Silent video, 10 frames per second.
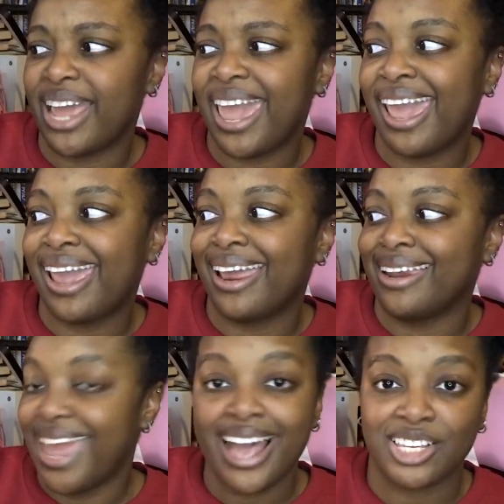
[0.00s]
And
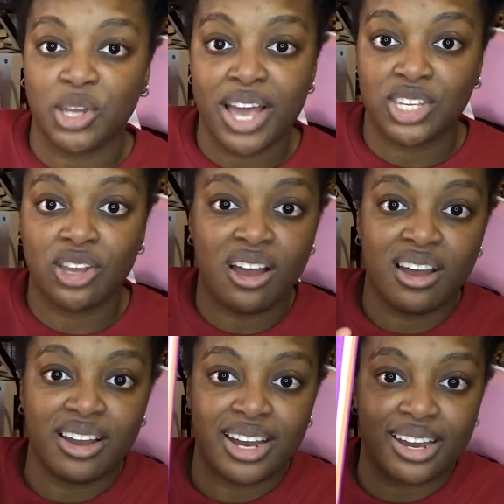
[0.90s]
yeah, so I
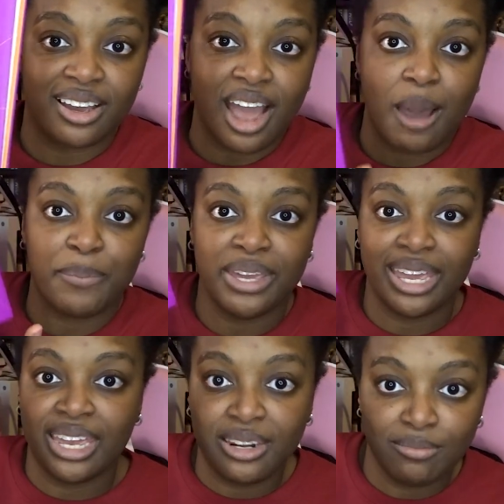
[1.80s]
saw a copy
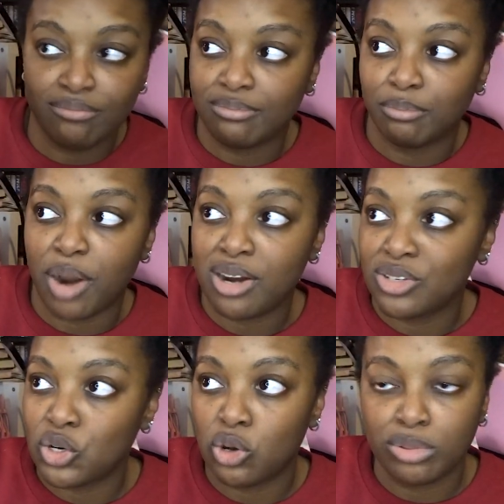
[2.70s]
in
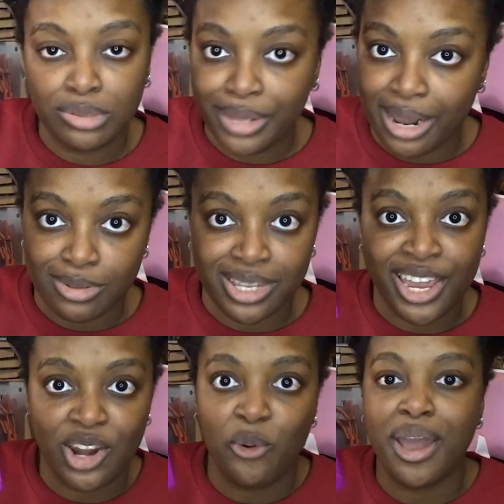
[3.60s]
Barnes & Noble and I was like,
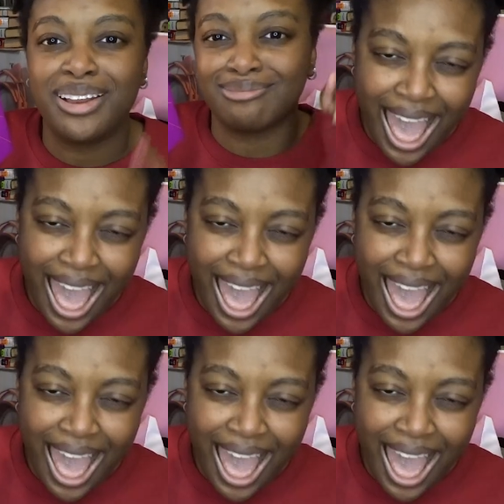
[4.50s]
you know what?